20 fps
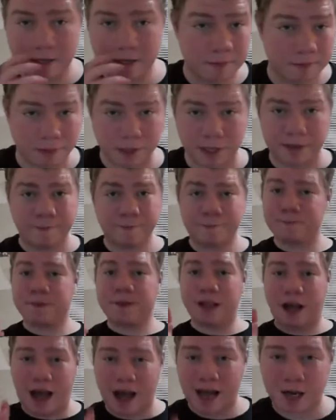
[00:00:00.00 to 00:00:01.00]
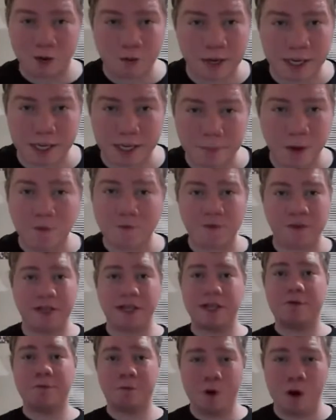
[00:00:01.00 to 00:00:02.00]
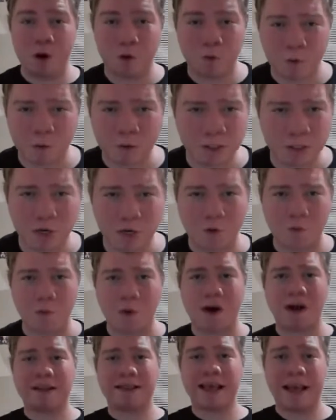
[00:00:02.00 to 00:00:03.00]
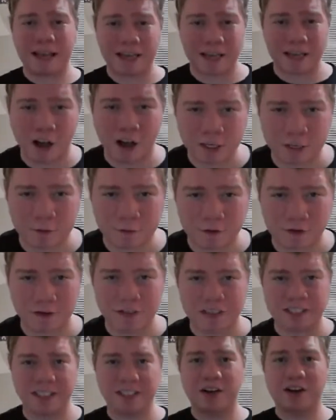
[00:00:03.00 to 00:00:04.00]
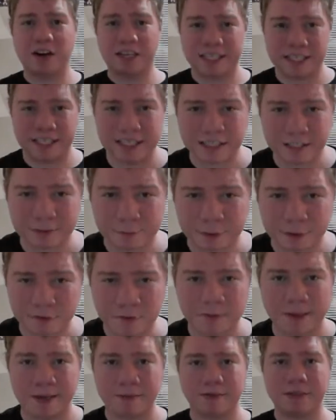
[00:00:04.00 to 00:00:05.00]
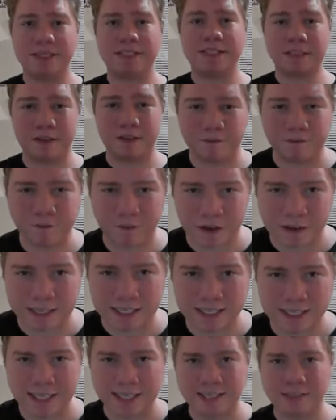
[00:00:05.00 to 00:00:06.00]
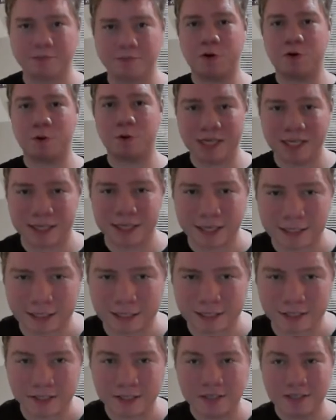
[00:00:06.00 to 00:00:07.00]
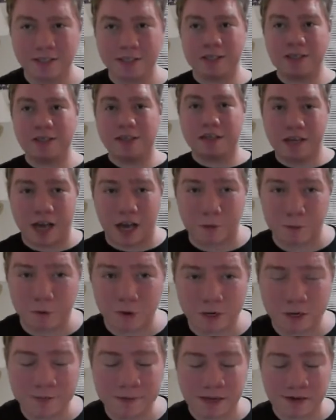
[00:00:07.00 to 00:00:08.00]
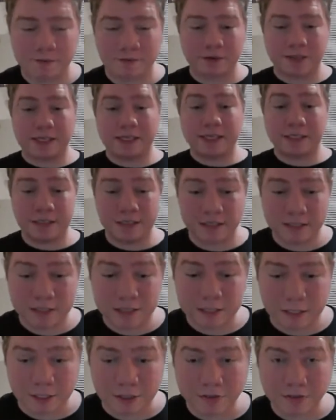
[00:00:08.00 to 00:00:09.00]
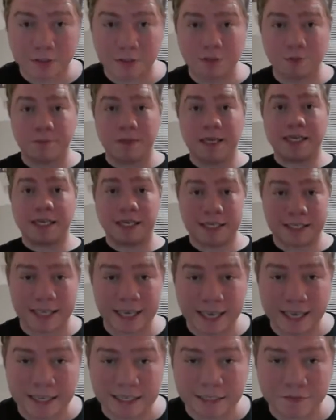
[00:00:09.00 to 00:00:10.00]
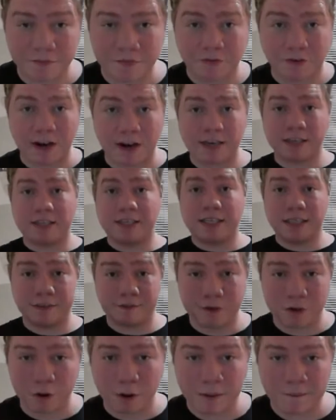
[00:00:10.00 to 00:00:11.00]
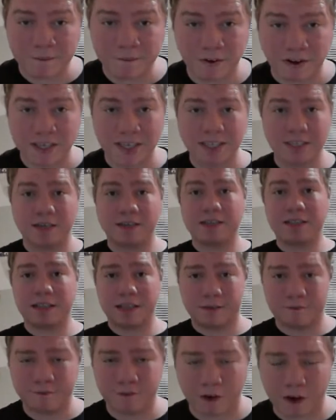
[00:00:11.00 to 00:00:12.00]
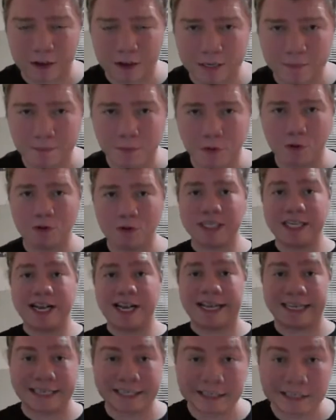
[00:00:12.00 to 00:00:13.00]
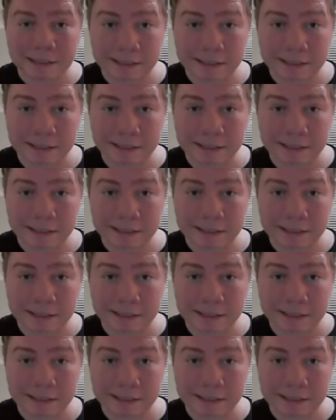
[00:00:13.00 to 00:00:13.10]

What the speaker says: But either way, both of them don't want that controversy on a kid's book. Remember, this is a fucking kid's book. Why do you think I'm worried about freaking YouTube making it kids friendly, even though I fucking cuss like fucking bullshit?